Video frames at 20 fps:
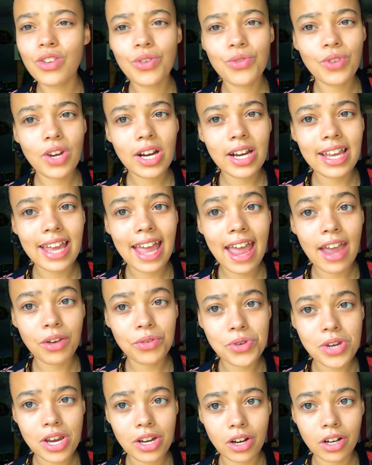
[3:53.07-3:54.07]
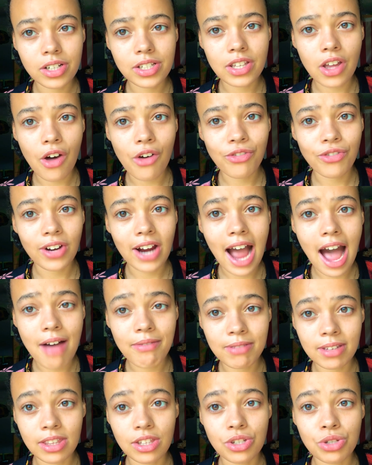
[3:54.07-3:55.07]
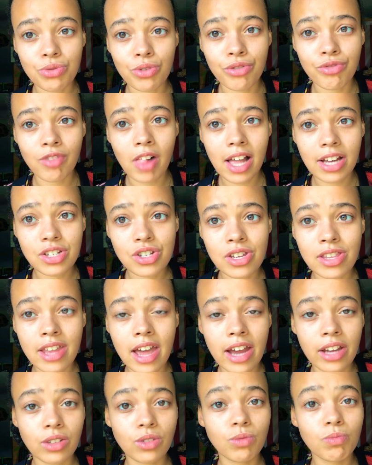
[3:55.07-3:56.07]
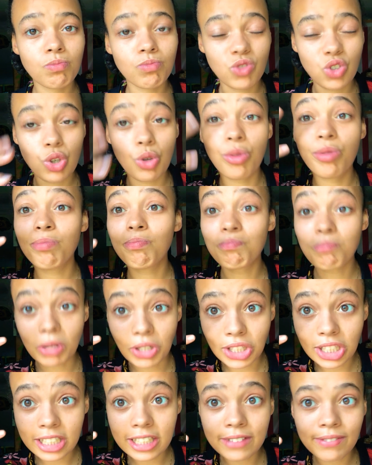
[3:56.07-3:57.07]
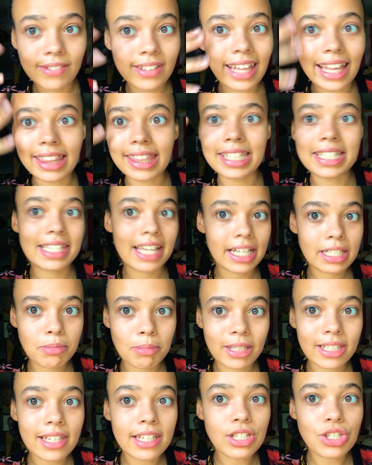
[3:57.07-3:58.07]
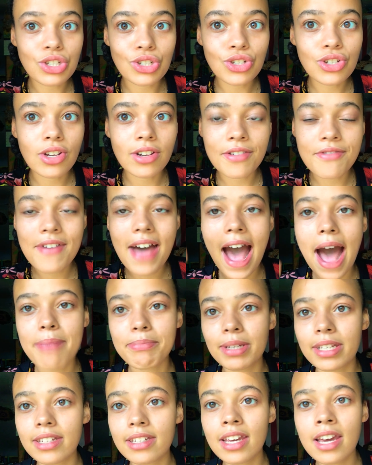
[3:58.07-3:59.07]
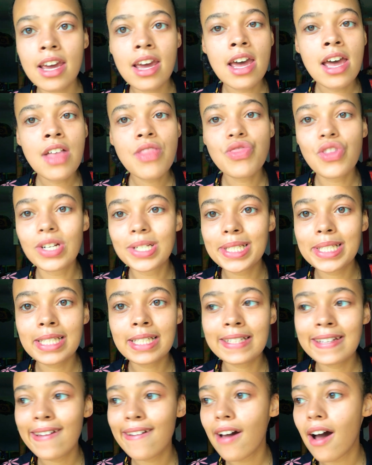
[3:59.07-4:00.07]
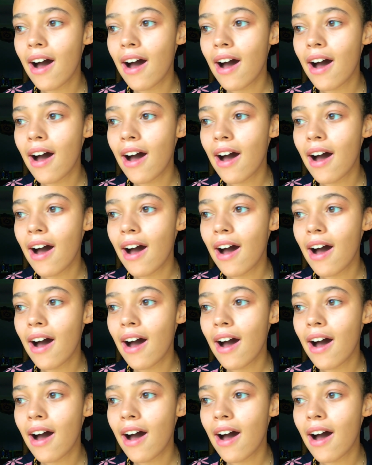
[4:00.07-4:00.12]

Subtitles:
very angry at yourself for having this reflection that you believed that this expectation should have happened. There is